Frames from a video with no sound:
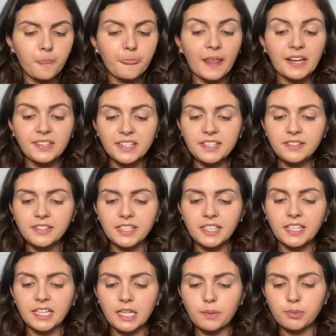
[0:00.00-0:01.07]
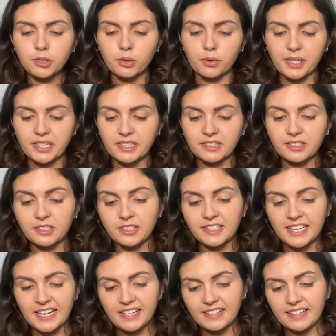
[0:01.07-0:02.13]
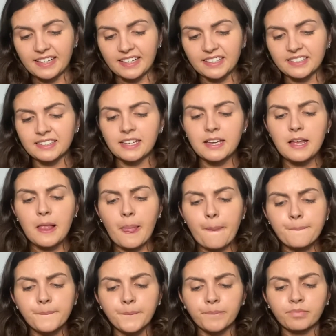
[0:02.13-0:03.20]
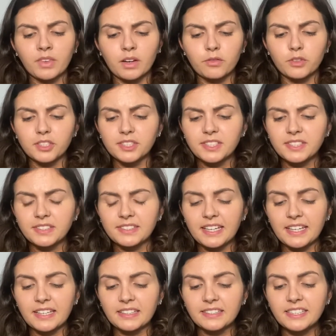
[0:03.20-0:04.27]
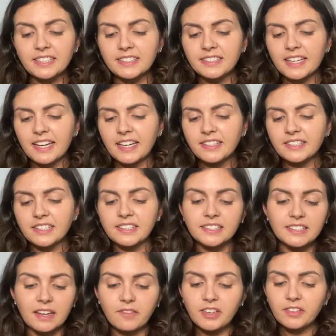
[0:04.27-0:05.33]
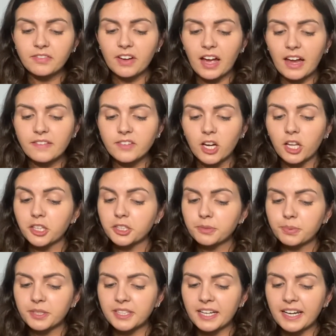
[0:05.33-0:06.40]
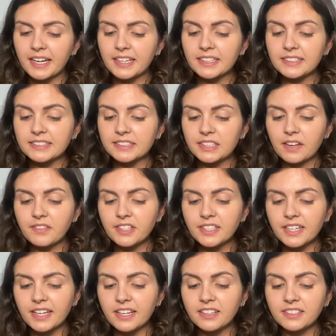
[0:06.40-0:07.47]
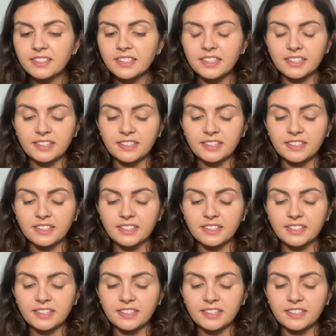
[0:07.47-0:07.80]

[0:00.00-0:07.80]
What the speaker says: Disney keeps going to 10 days. For 6 days, it's $75 per day. 7 days is